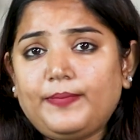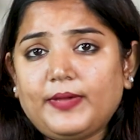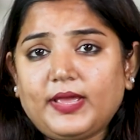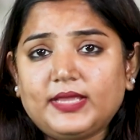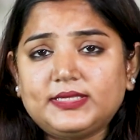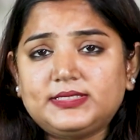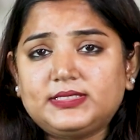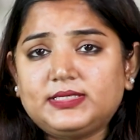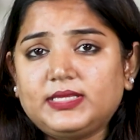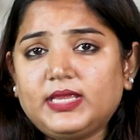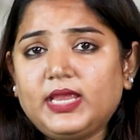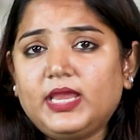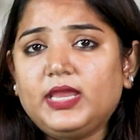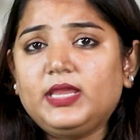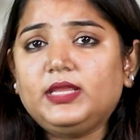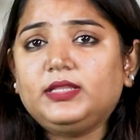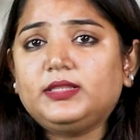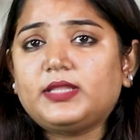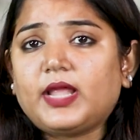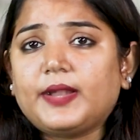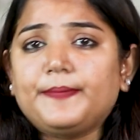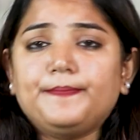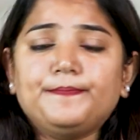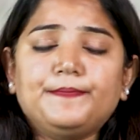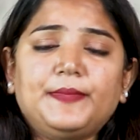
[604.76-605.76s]
by
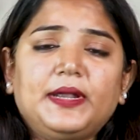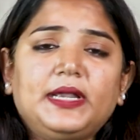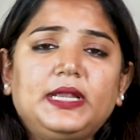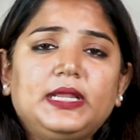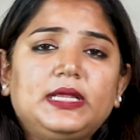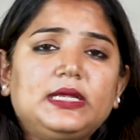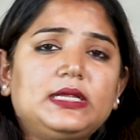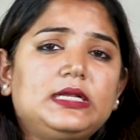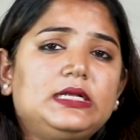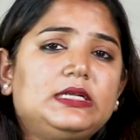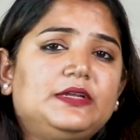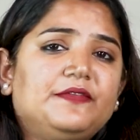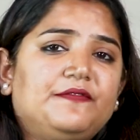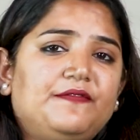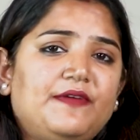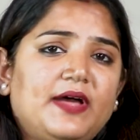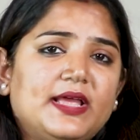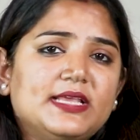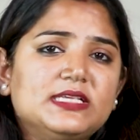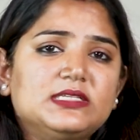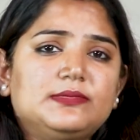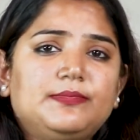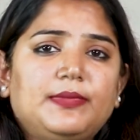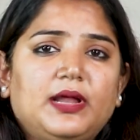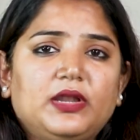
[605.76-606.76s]
saying that medical
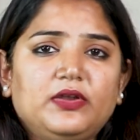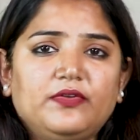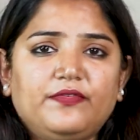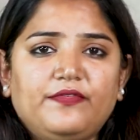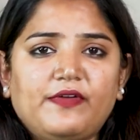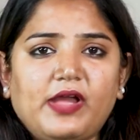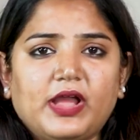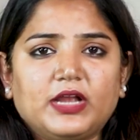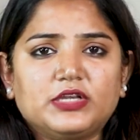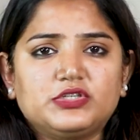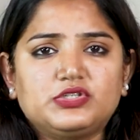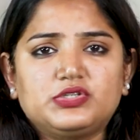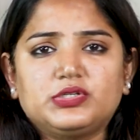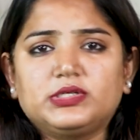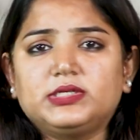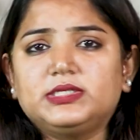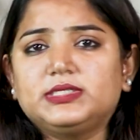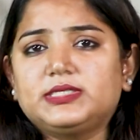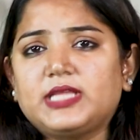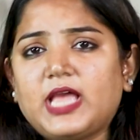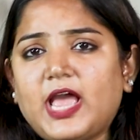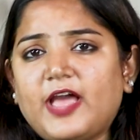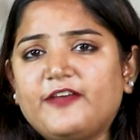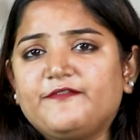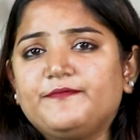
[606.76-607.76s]
device
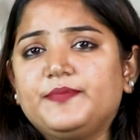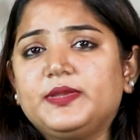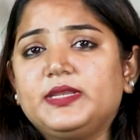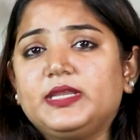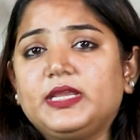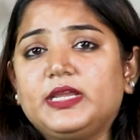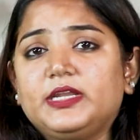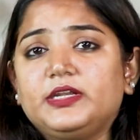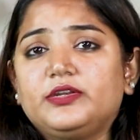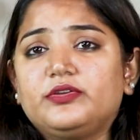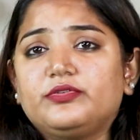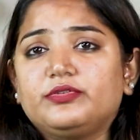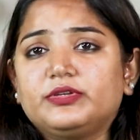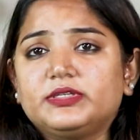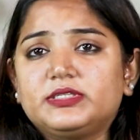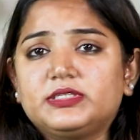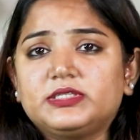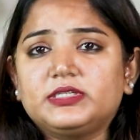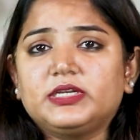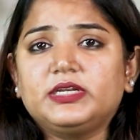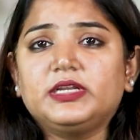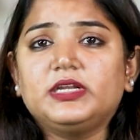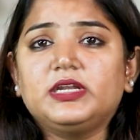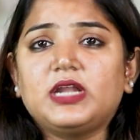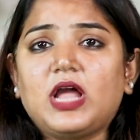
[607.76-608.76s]
manufacturers have been
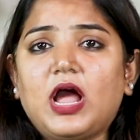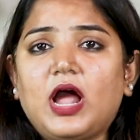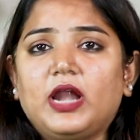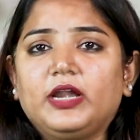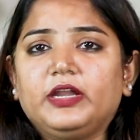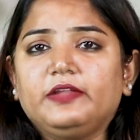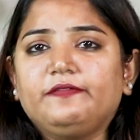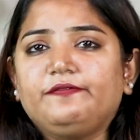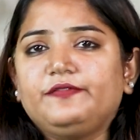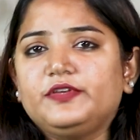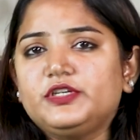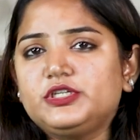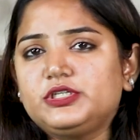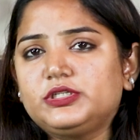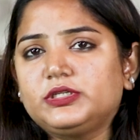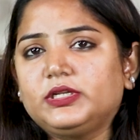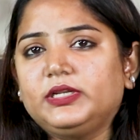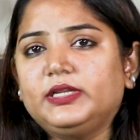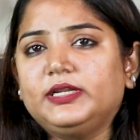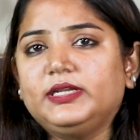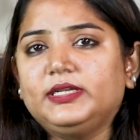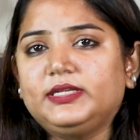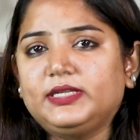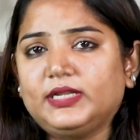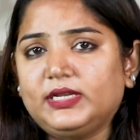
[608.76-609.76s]
interested in
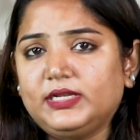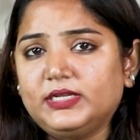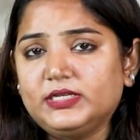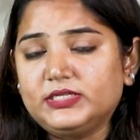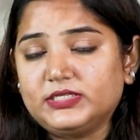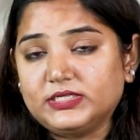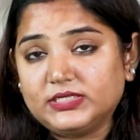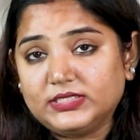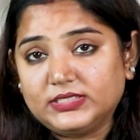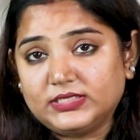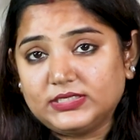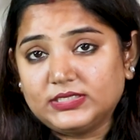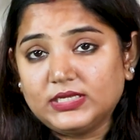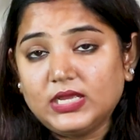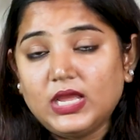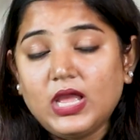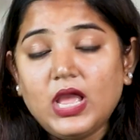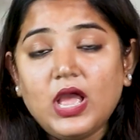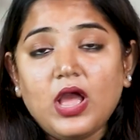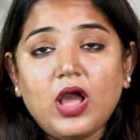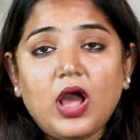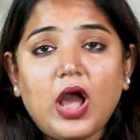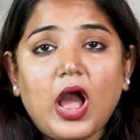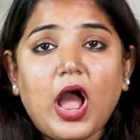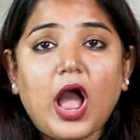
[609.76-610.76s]
artificial intelligence.
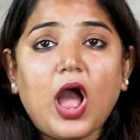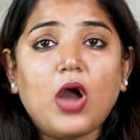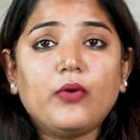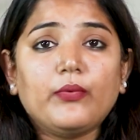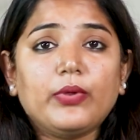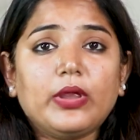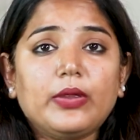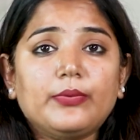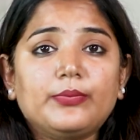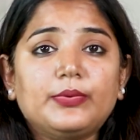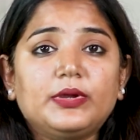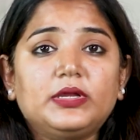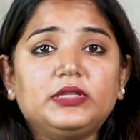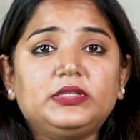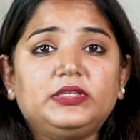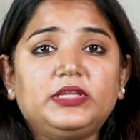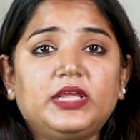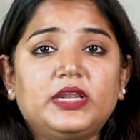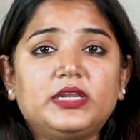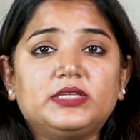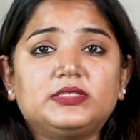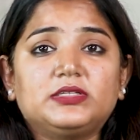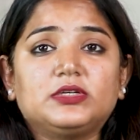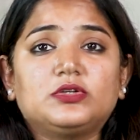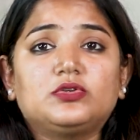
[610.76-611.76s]
However,
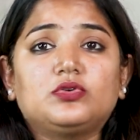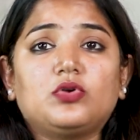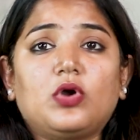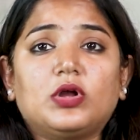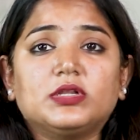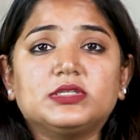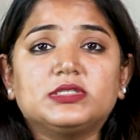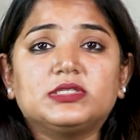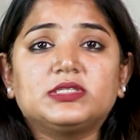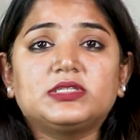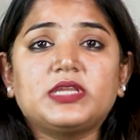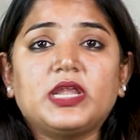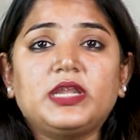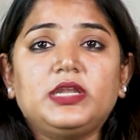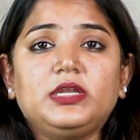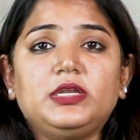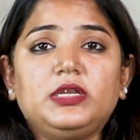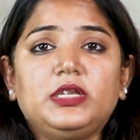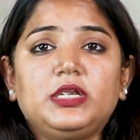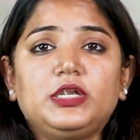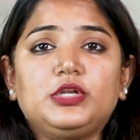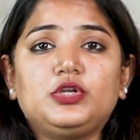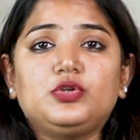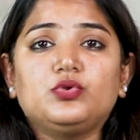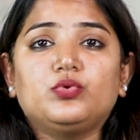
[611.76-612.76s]
there is a constant
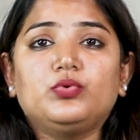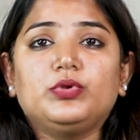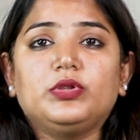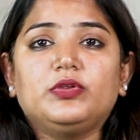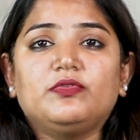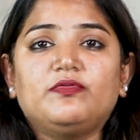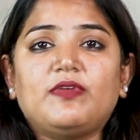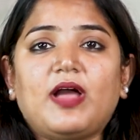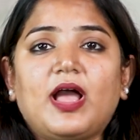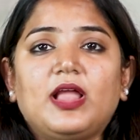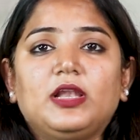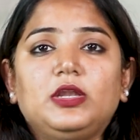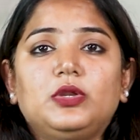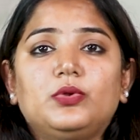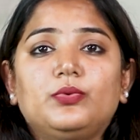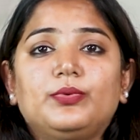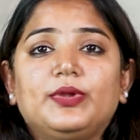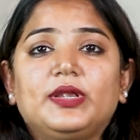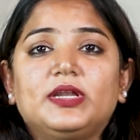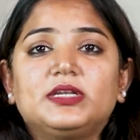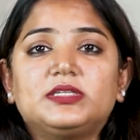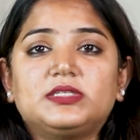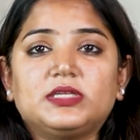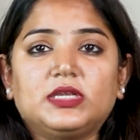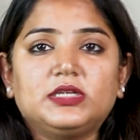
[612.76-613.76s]
need to
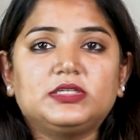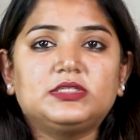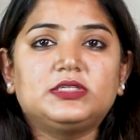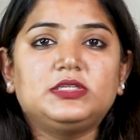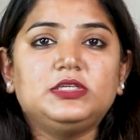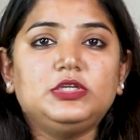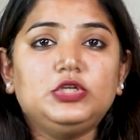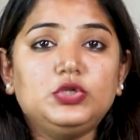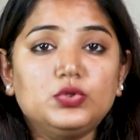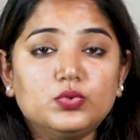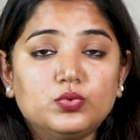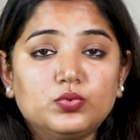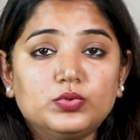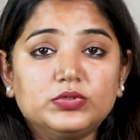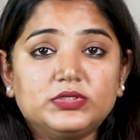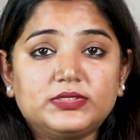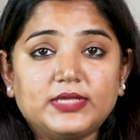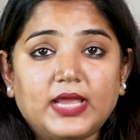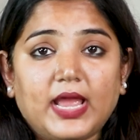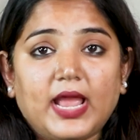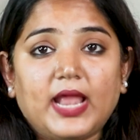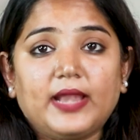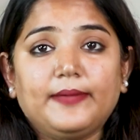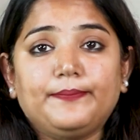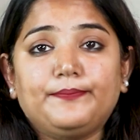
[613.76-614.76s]
evaluate its
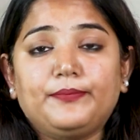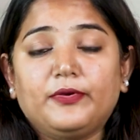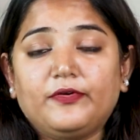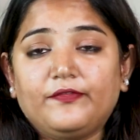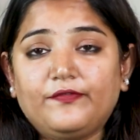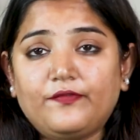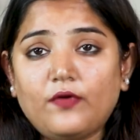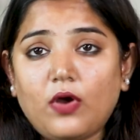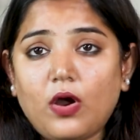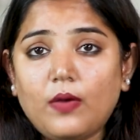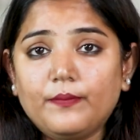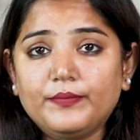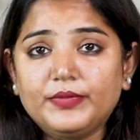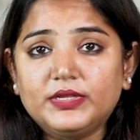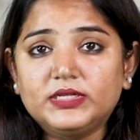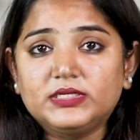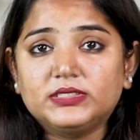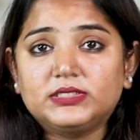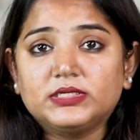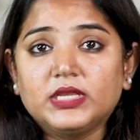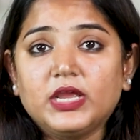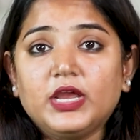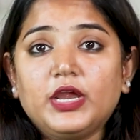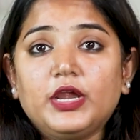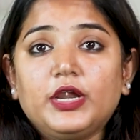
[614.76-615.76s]
use and
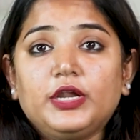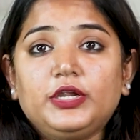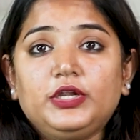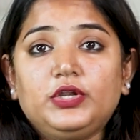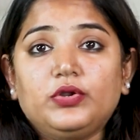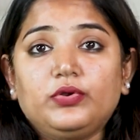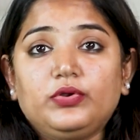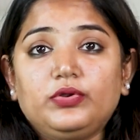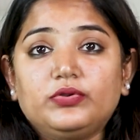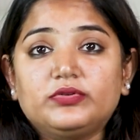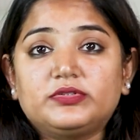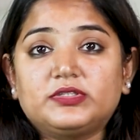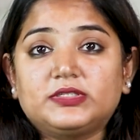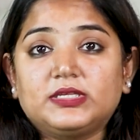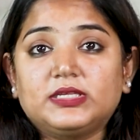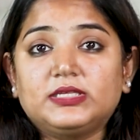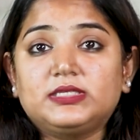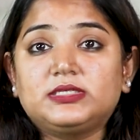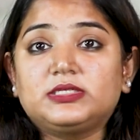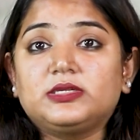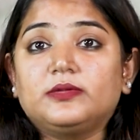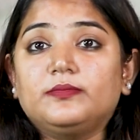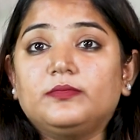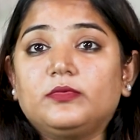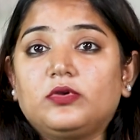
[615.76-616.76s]
performance due to
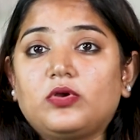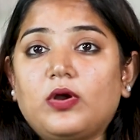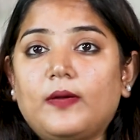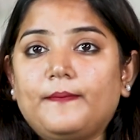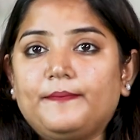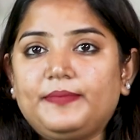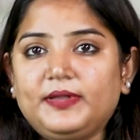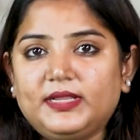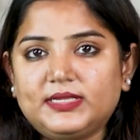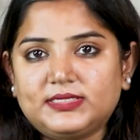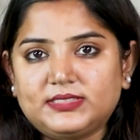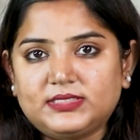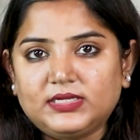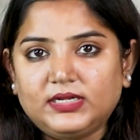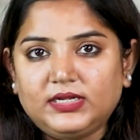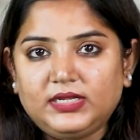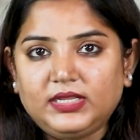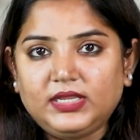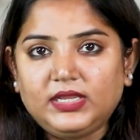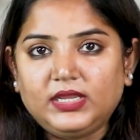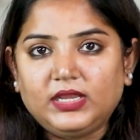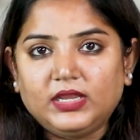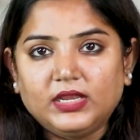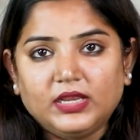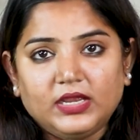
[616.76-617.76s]
system
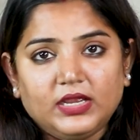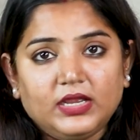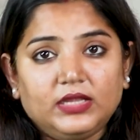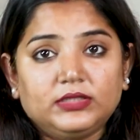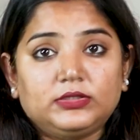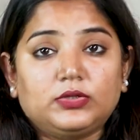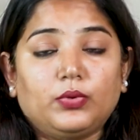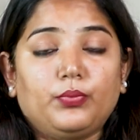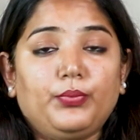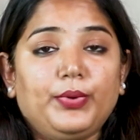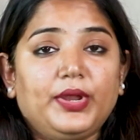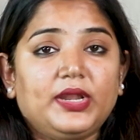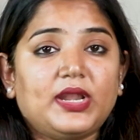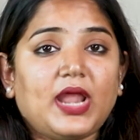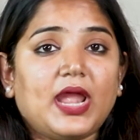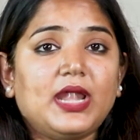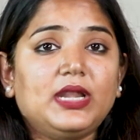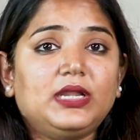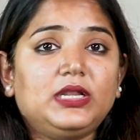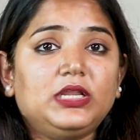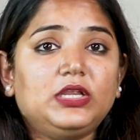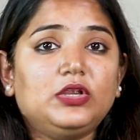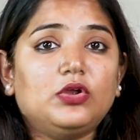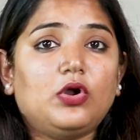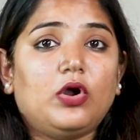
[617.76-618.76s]
complexity, the
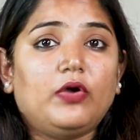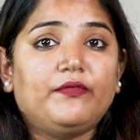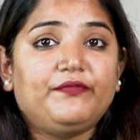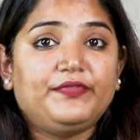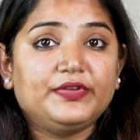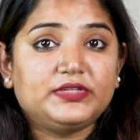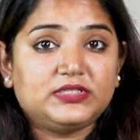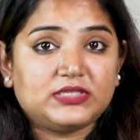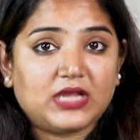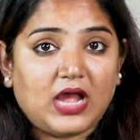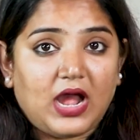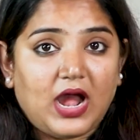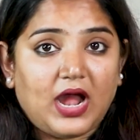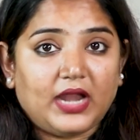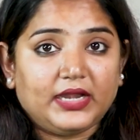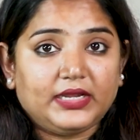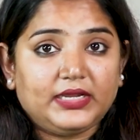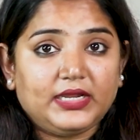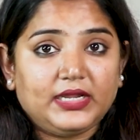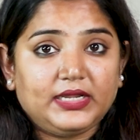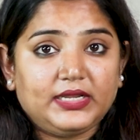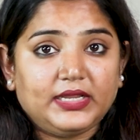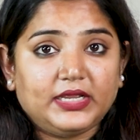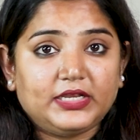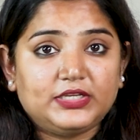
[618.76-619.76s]
variety of its
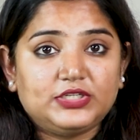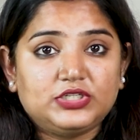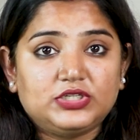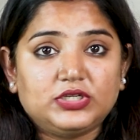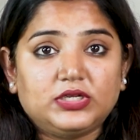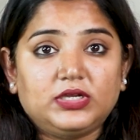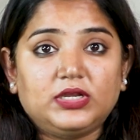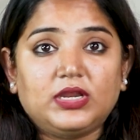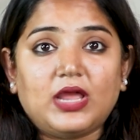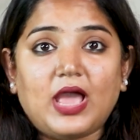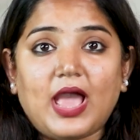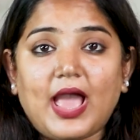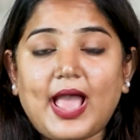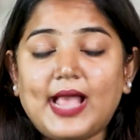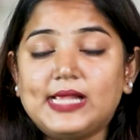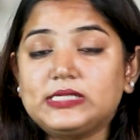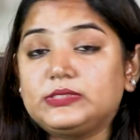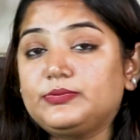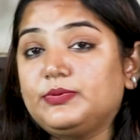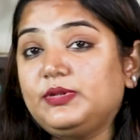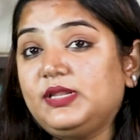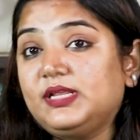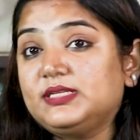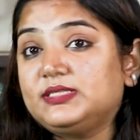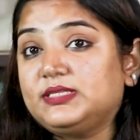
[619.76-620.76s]
architecture, as
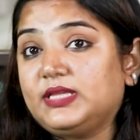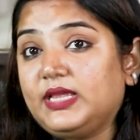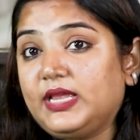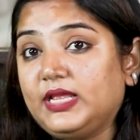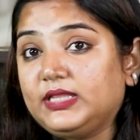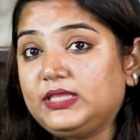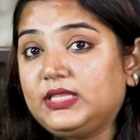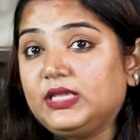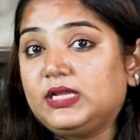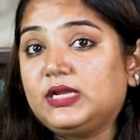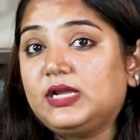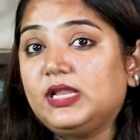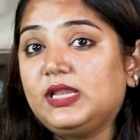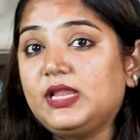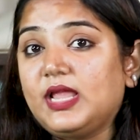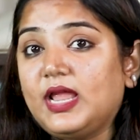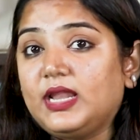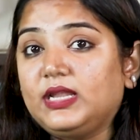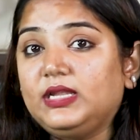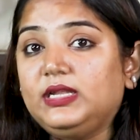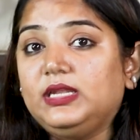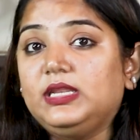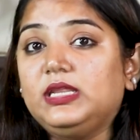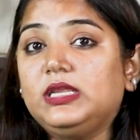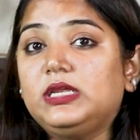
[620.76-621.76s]
well as ethical
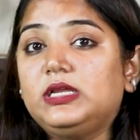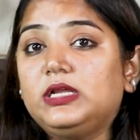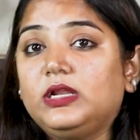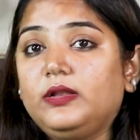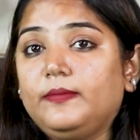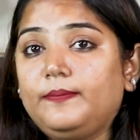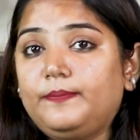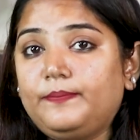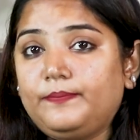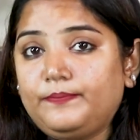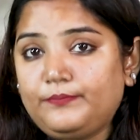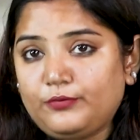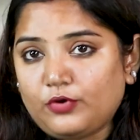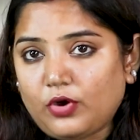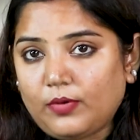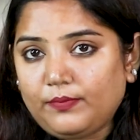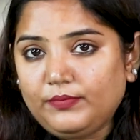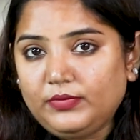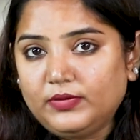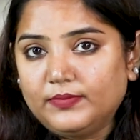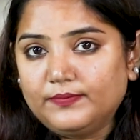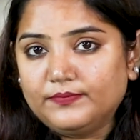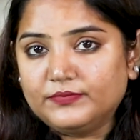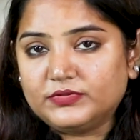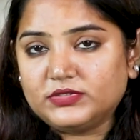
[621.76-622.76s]
and legal
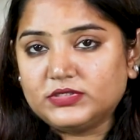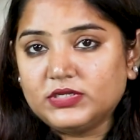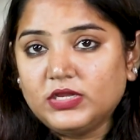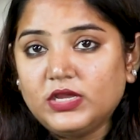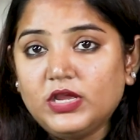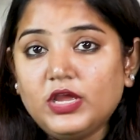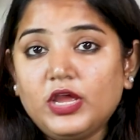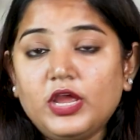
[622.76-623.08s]
problems.